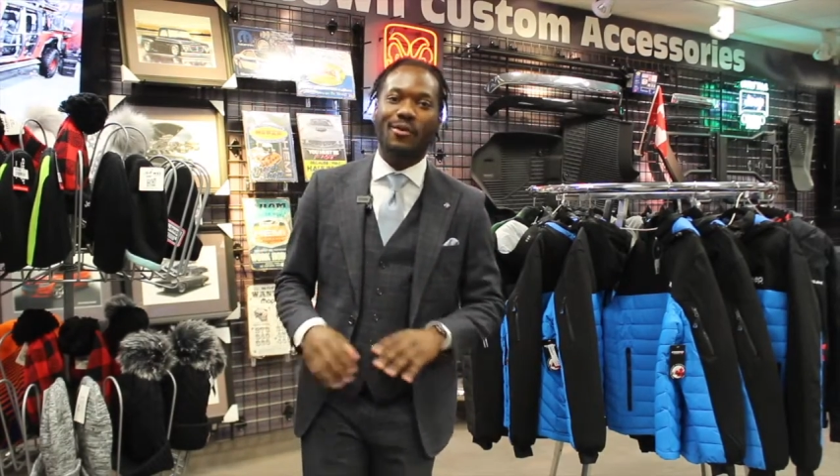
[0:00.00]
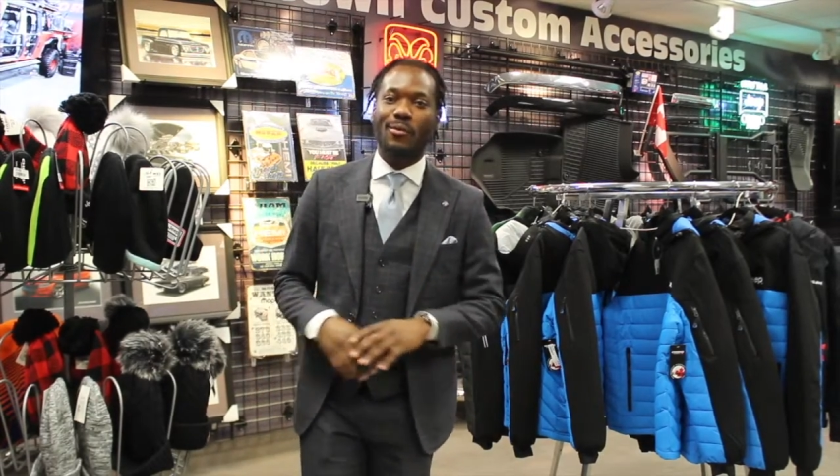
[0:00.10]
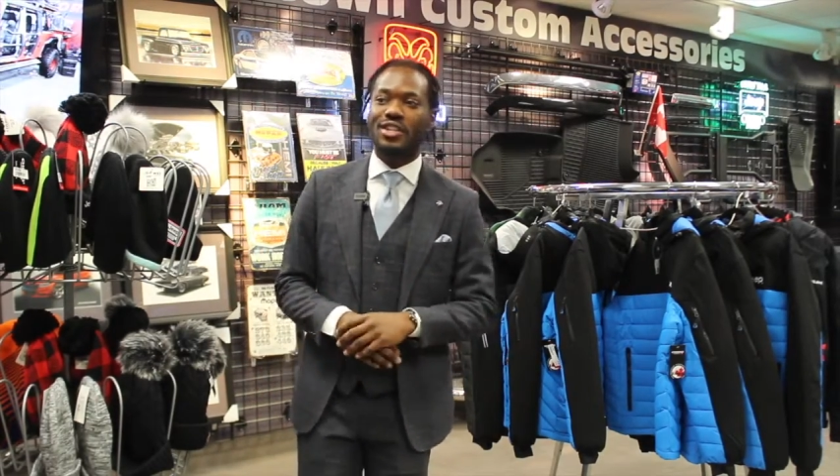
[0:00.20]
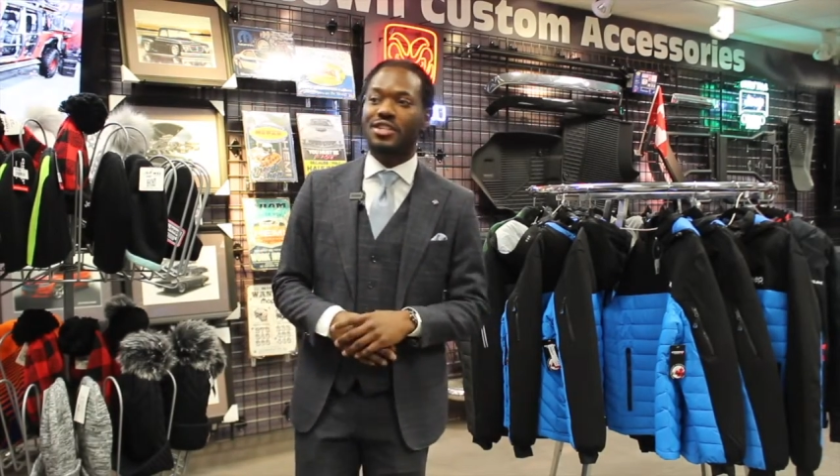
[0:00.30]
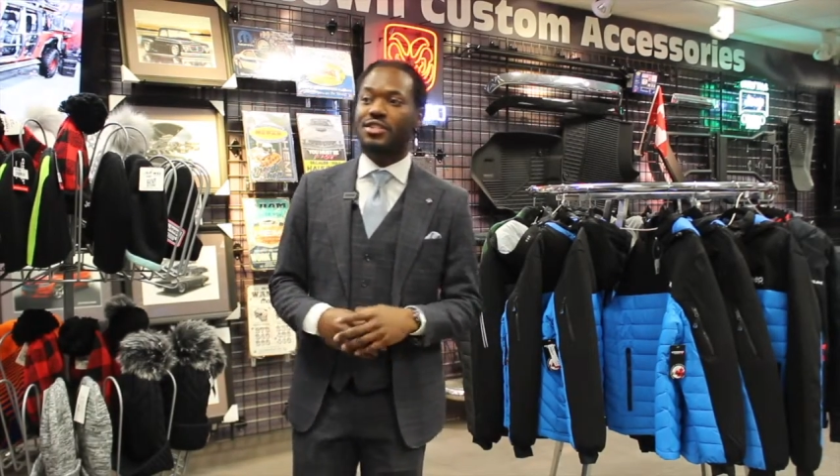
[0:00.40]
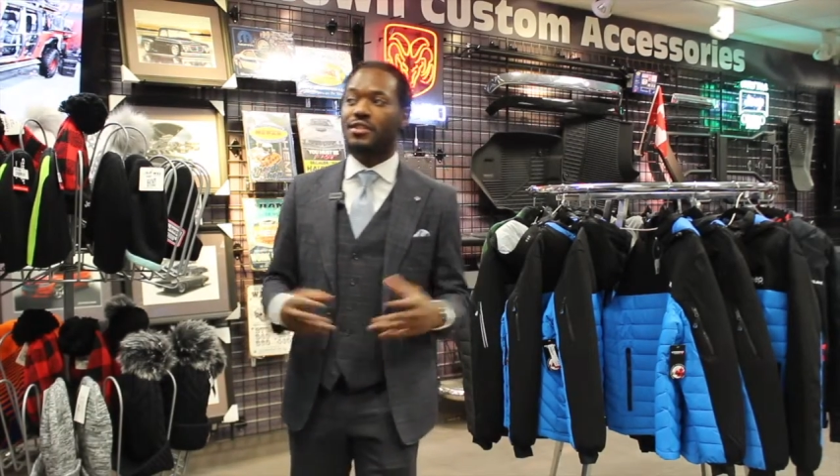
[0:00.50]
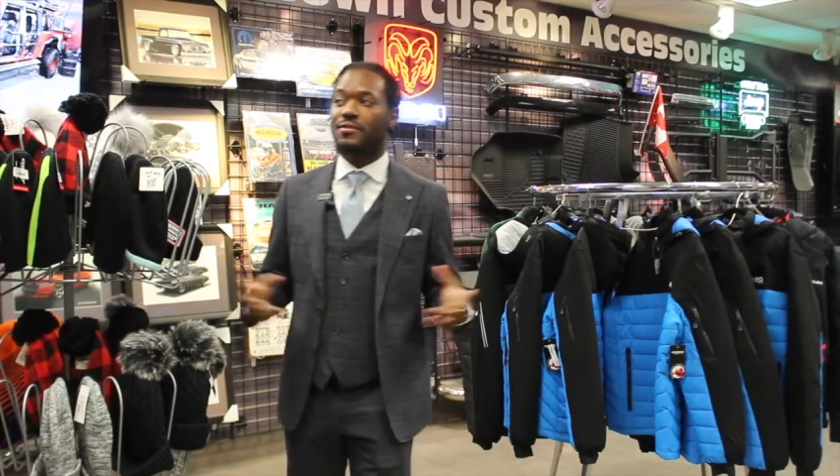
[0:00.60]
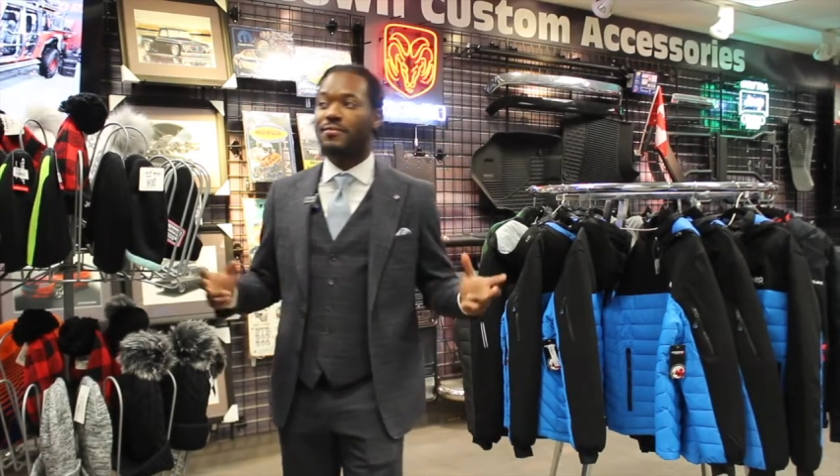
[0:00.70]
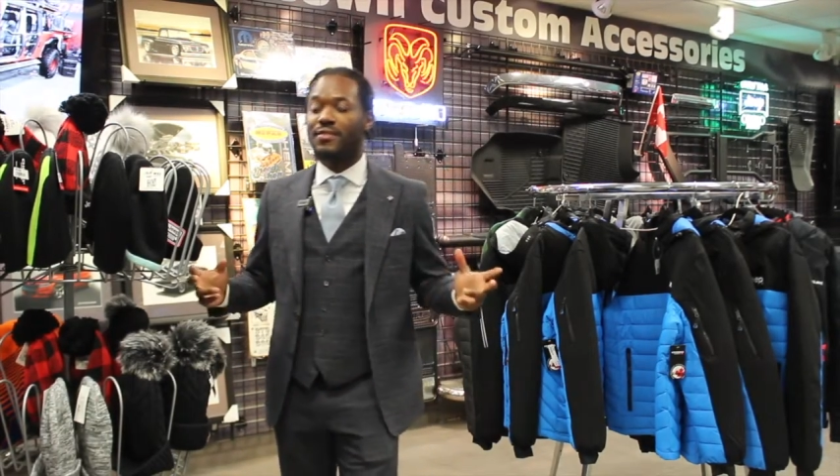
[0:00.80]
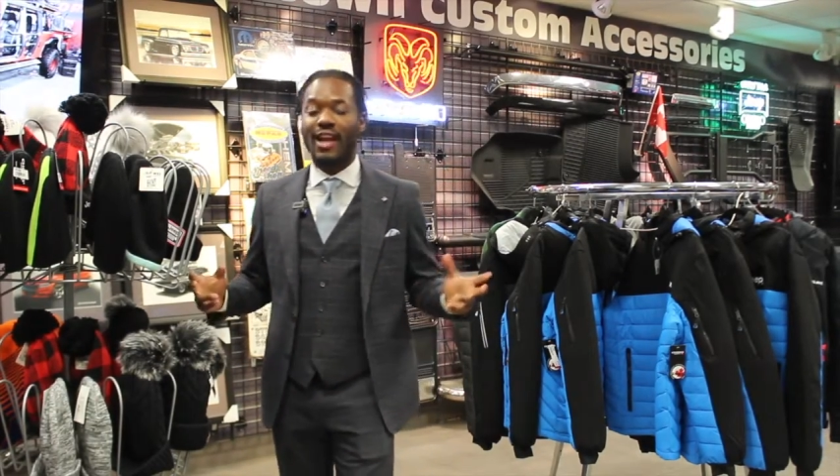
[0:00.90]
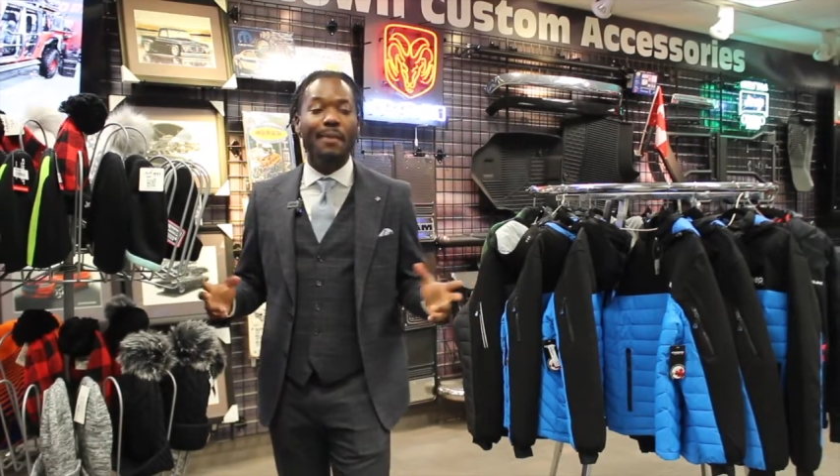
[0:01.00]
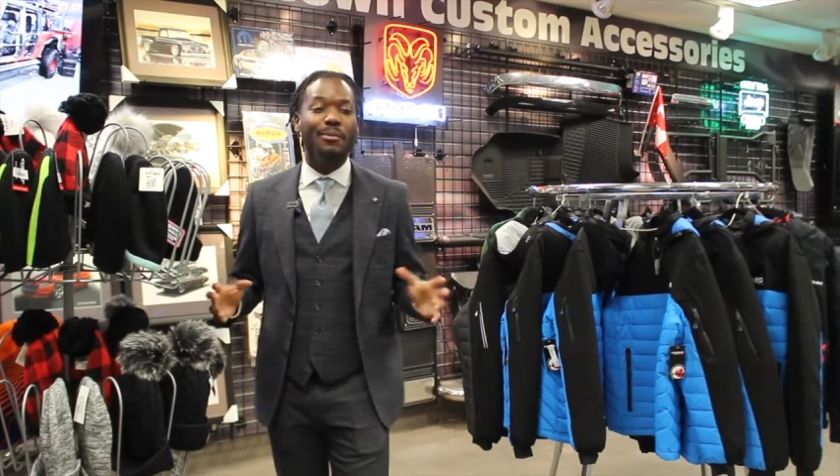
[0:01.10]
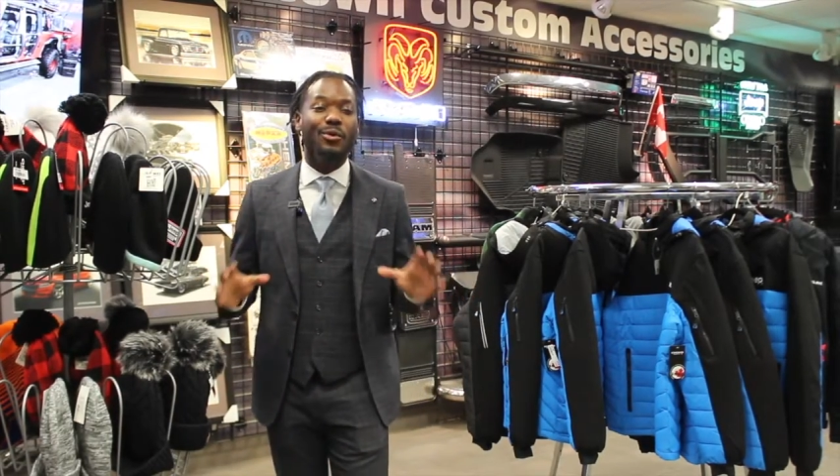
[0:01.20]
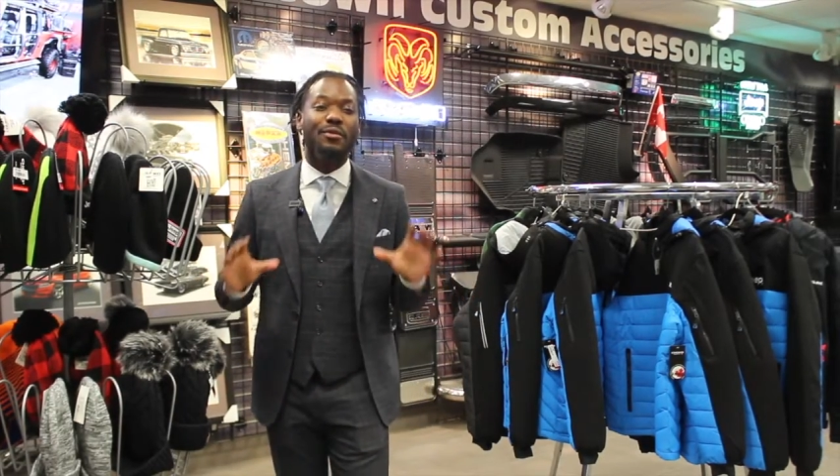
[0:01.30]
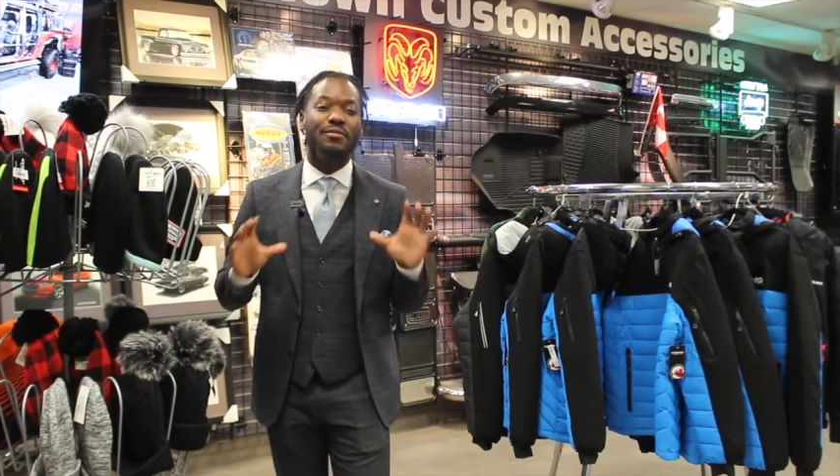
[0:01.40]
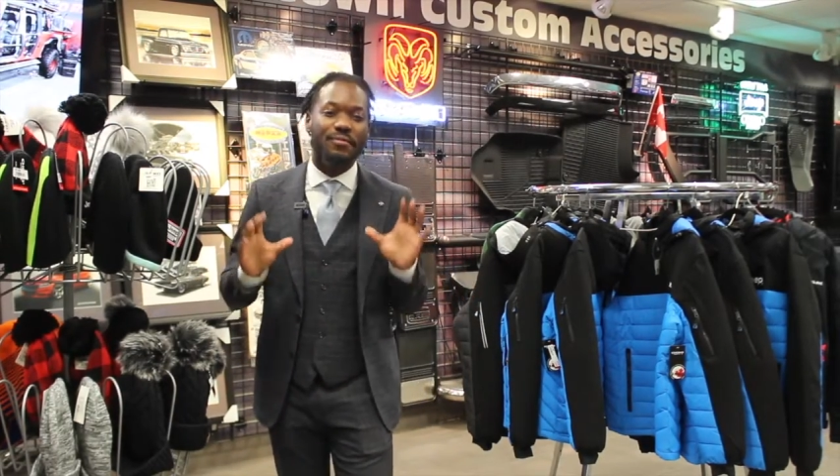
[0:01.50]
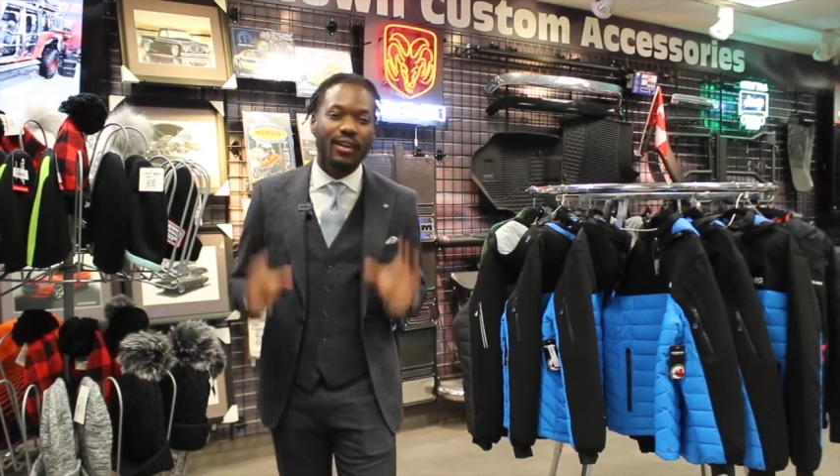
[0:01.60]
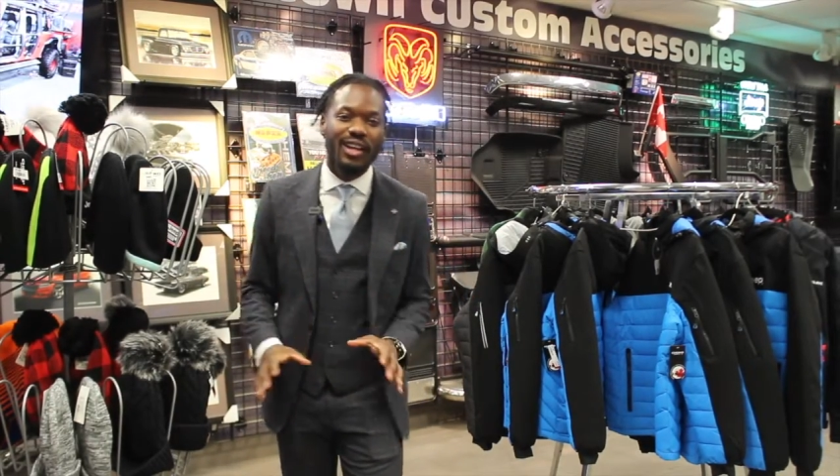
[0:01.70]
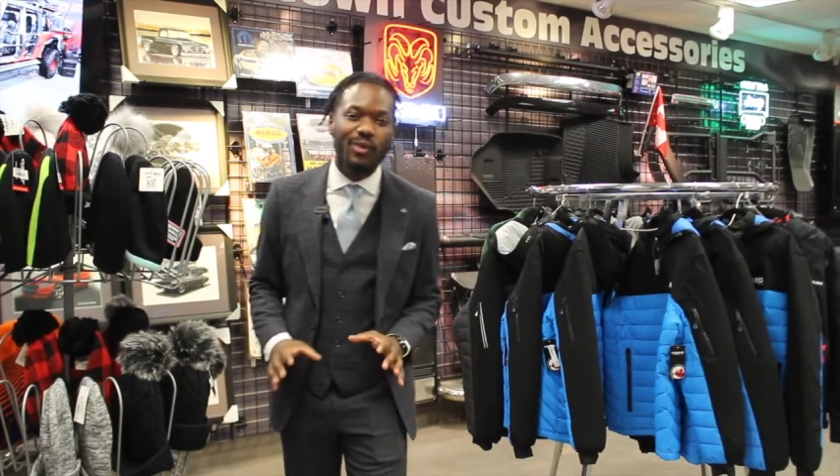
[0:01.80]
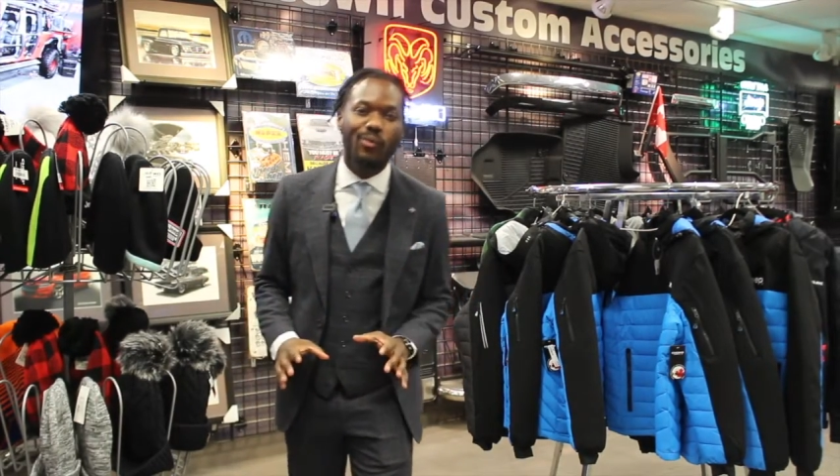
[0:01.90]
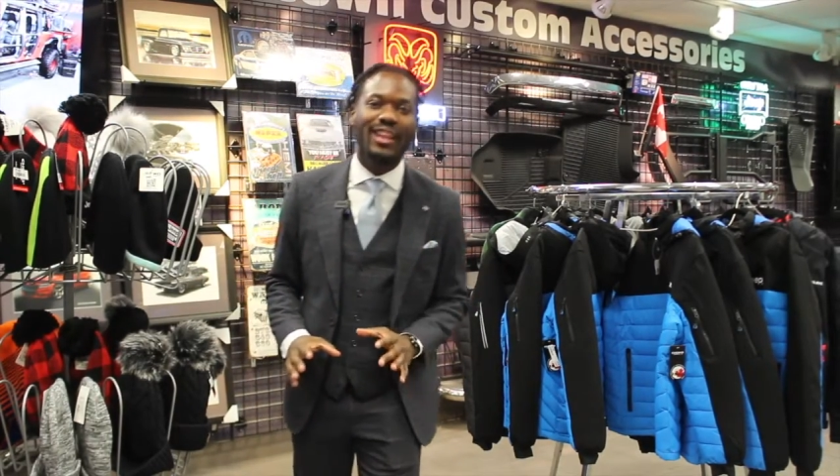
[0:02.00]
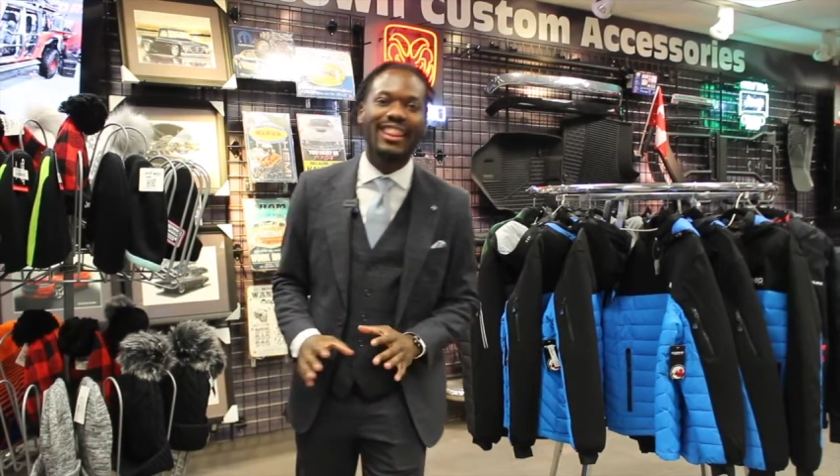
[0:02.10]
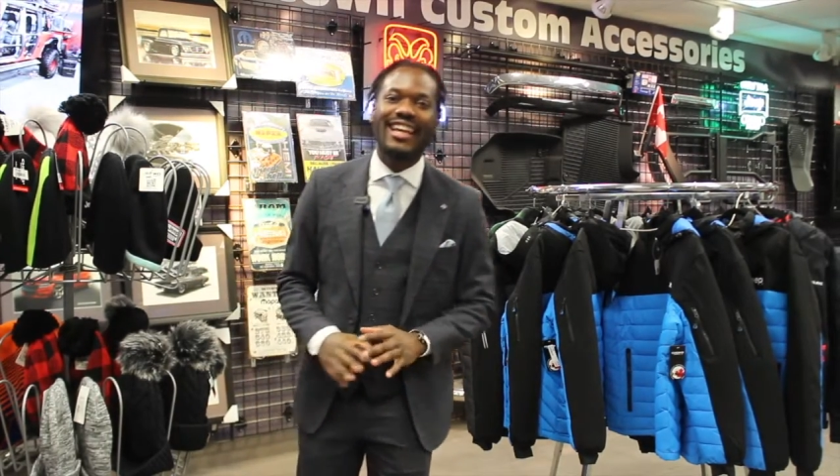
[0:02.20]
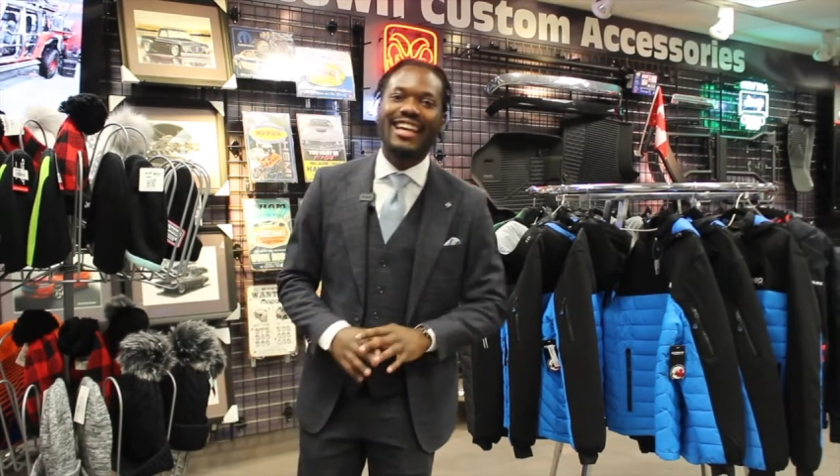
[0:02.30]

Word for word: which is just phenomenal and flooded with